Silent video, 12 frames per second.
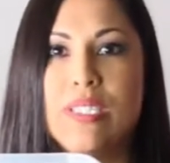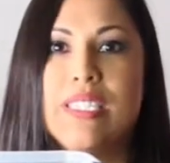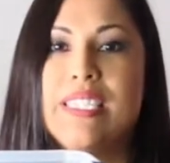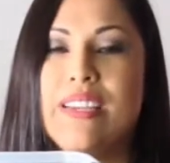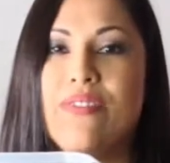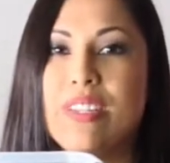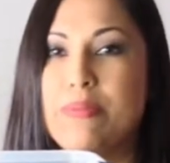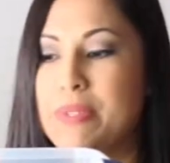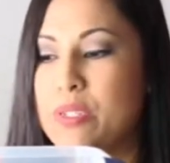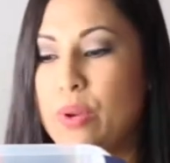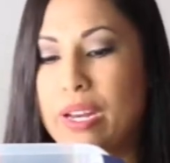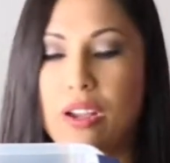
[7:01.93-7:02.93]
the difference
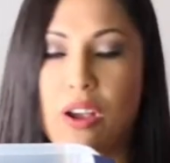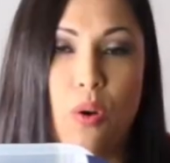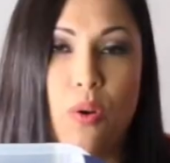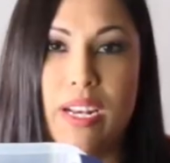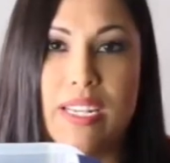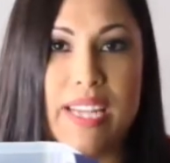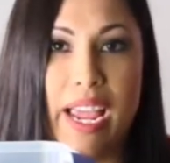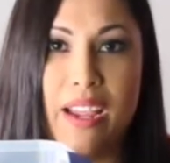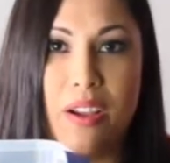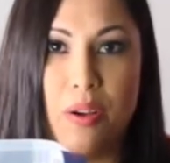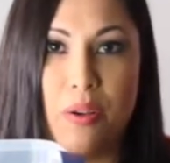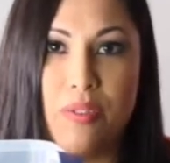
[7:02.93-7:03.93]
between a Coke and a Diet
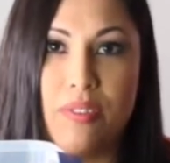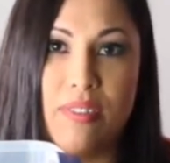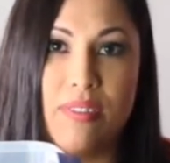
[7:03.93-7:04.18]
Coke?